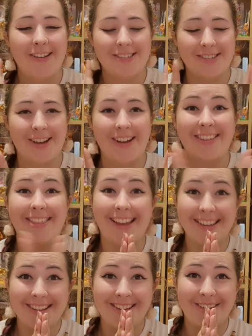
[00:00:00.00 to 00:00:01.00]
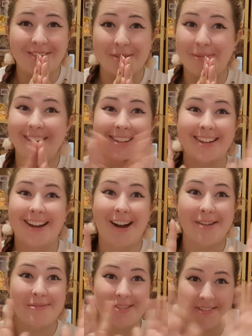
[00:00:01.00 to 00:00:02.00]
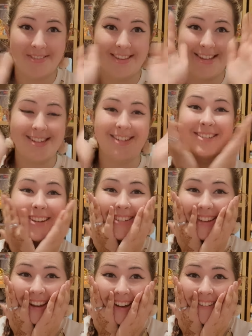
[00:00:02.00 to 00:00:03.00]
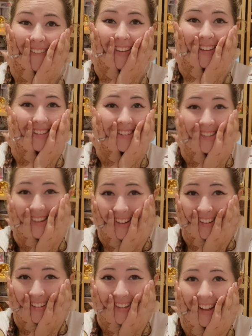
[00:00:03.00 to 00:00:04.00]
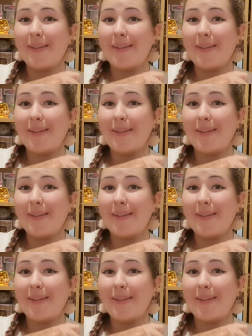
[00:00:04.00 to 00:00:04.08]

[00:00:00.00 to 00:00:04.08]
So thank you for putting up with this. I don't know how it's gone.